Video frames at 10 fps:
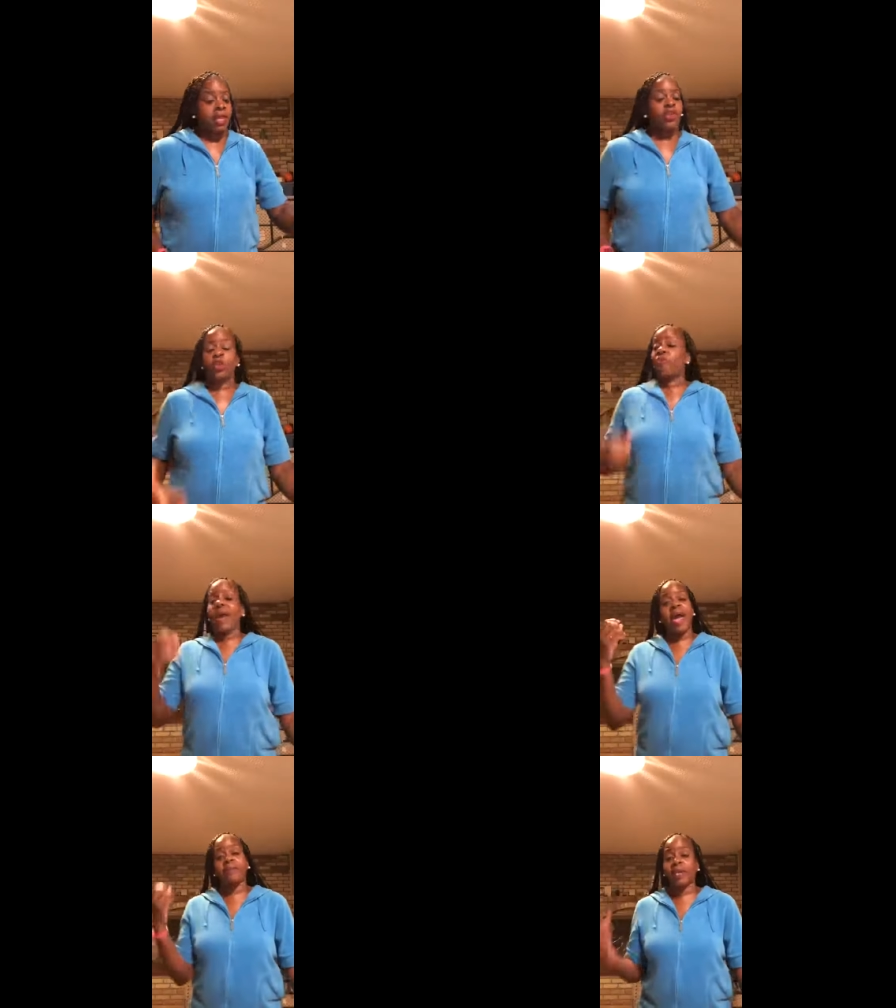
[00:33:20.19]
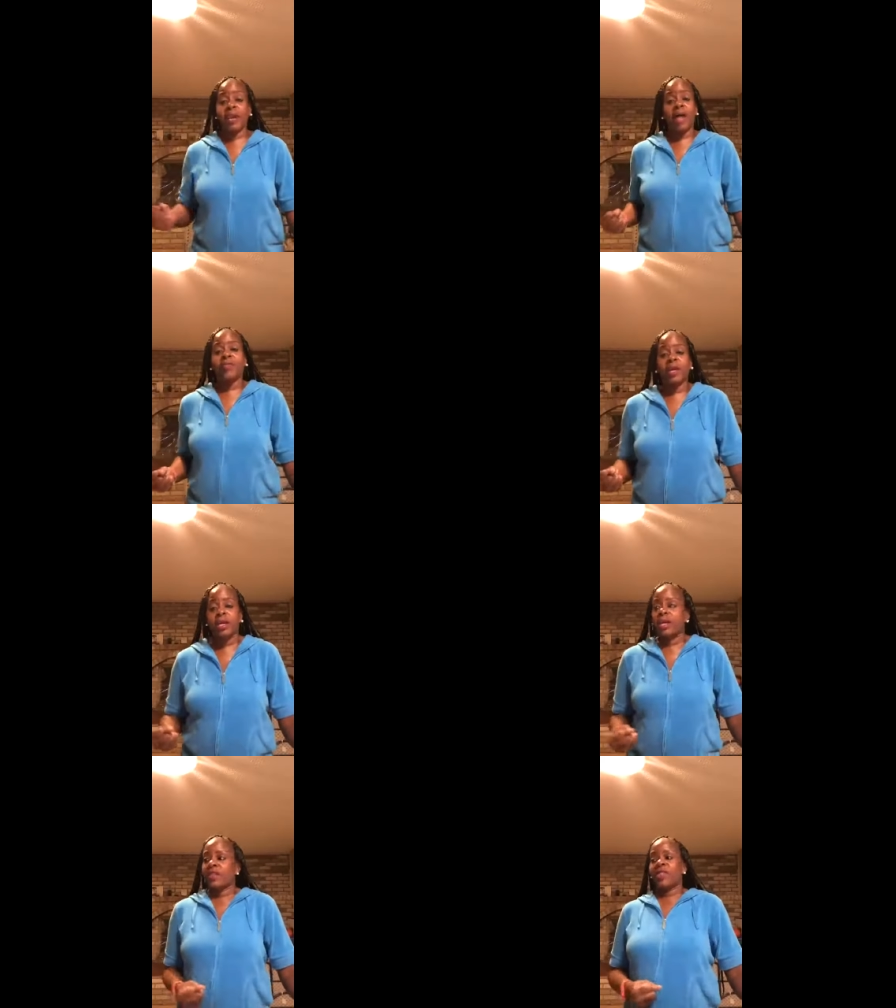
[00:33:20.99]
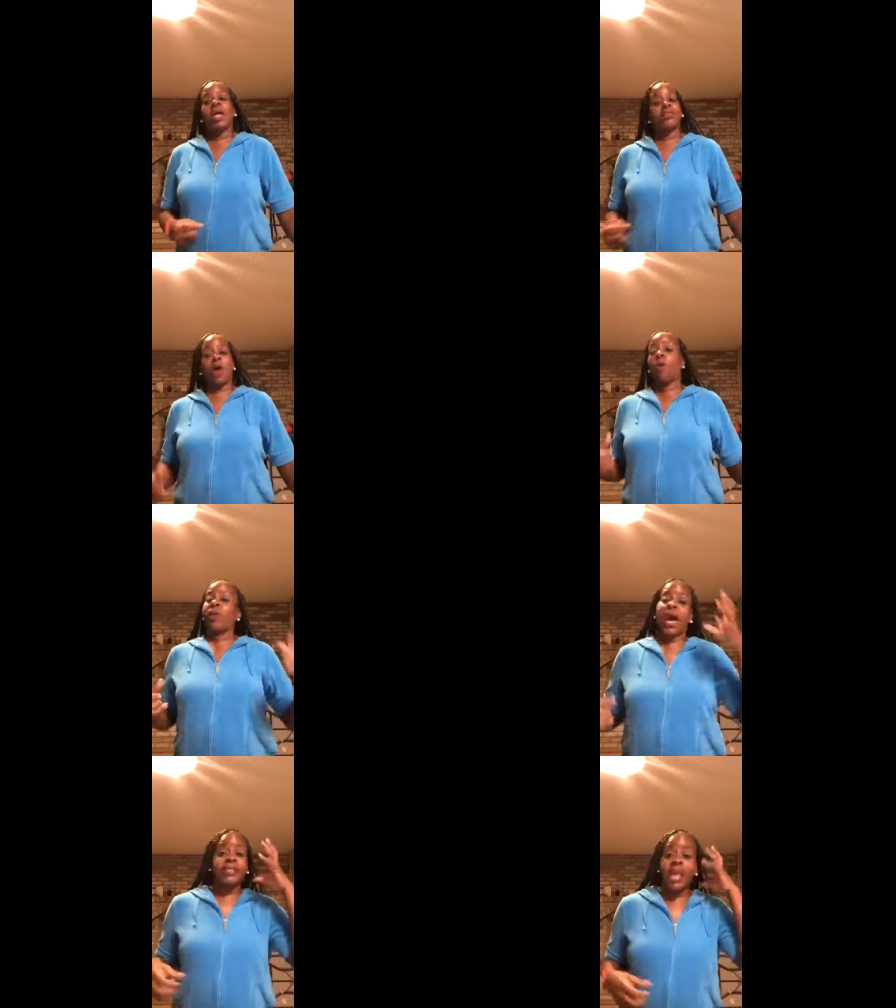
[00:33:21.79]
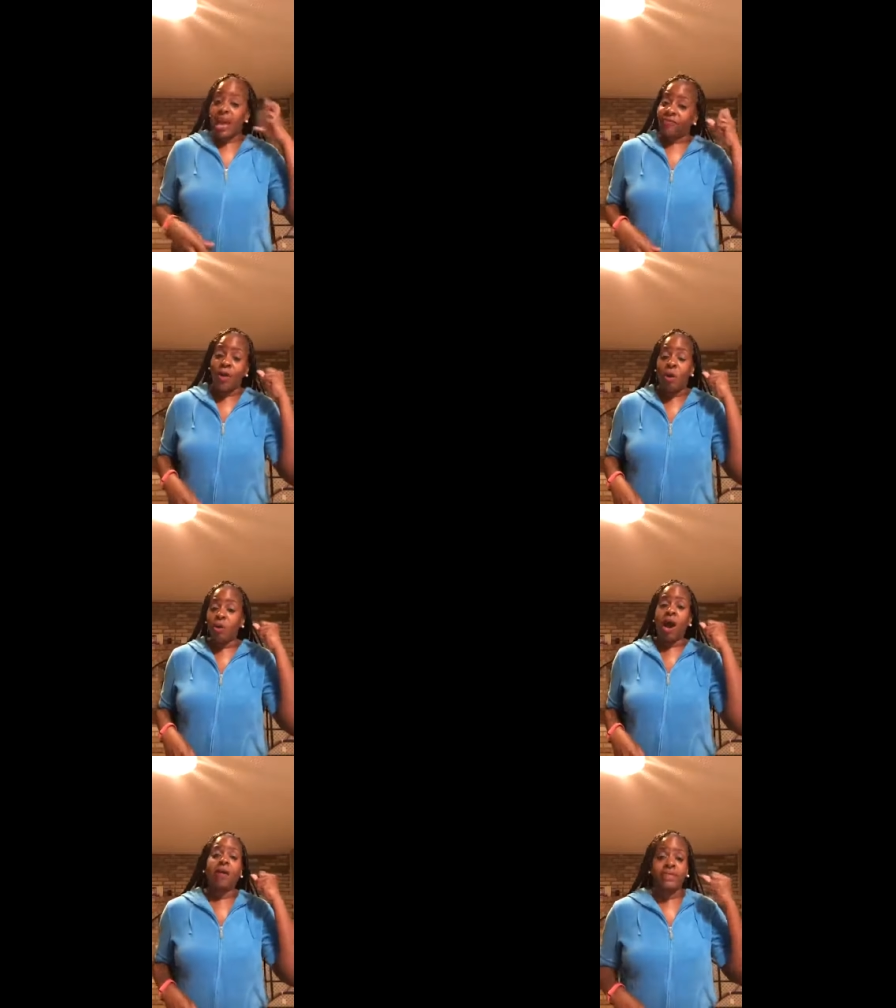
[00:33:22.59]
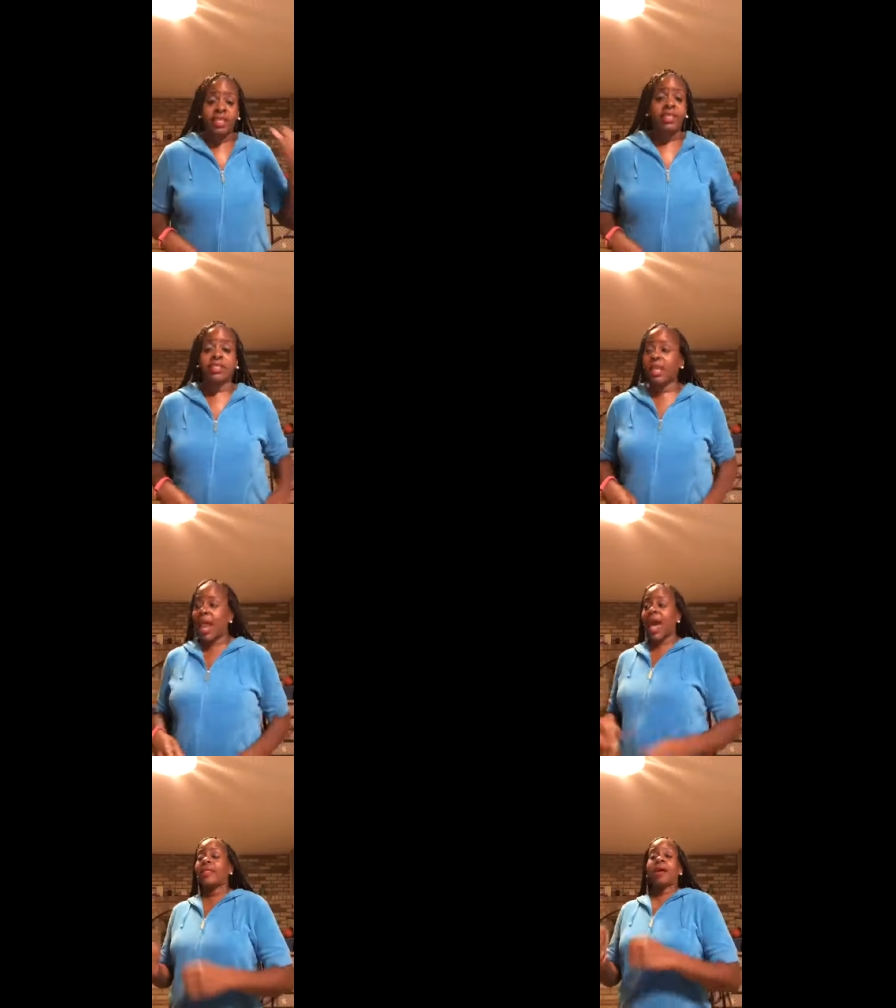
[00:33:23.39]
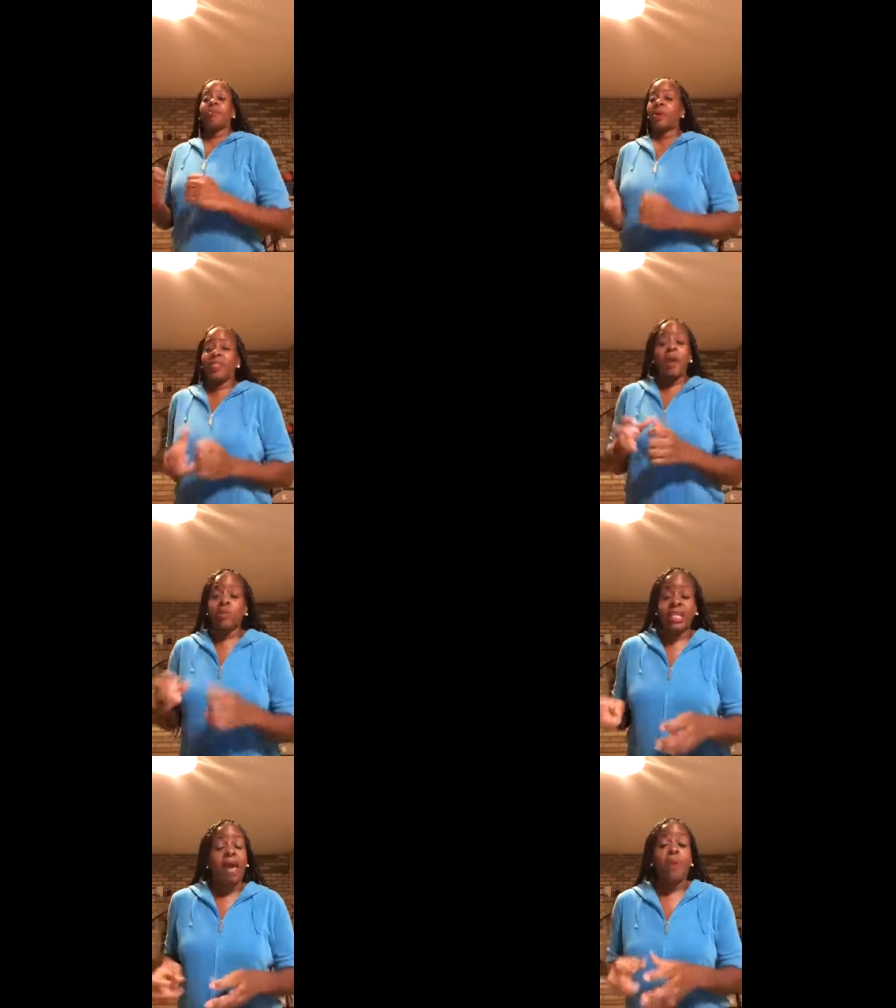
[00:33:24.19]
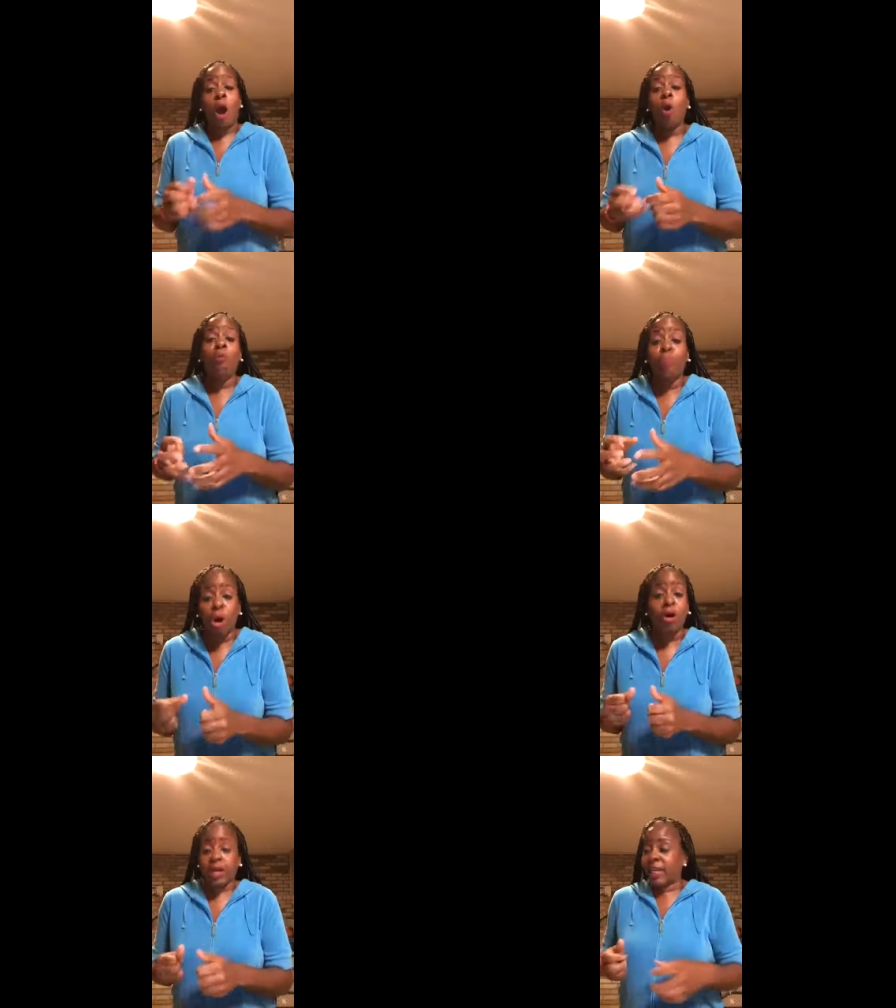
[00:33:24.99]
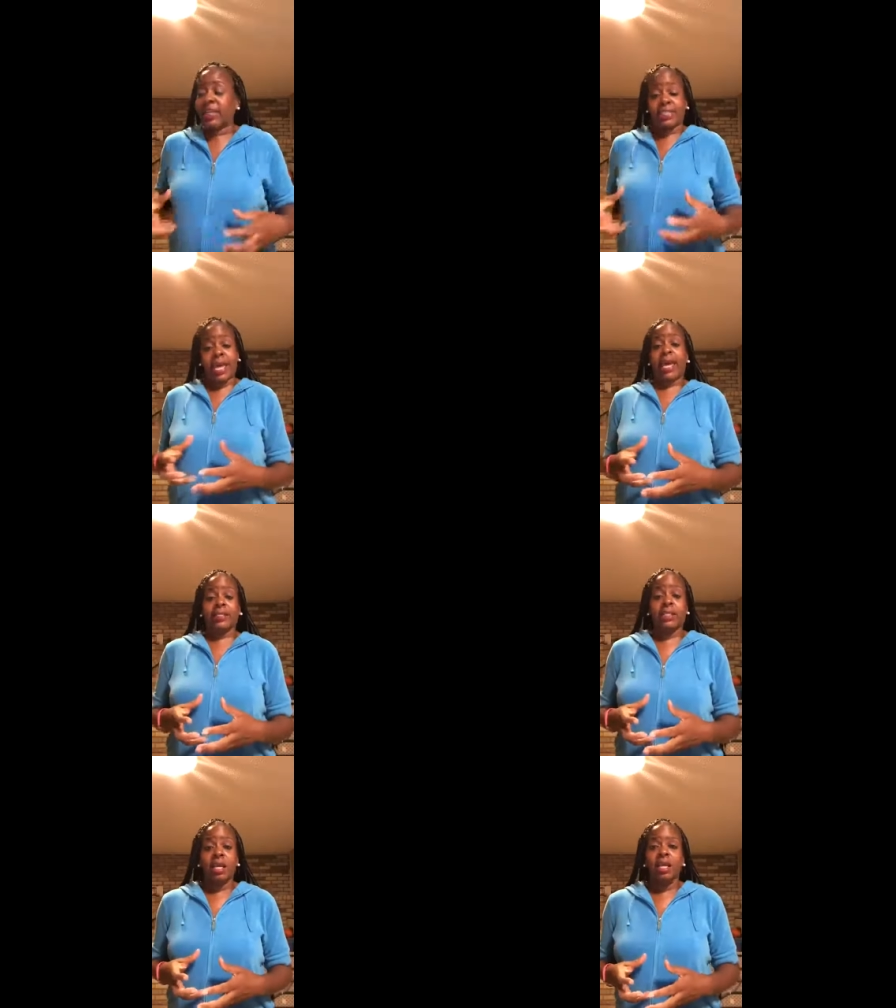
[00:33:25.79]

You may have another that don't like to have phone conversations a lot, but they will type a whole book in a text.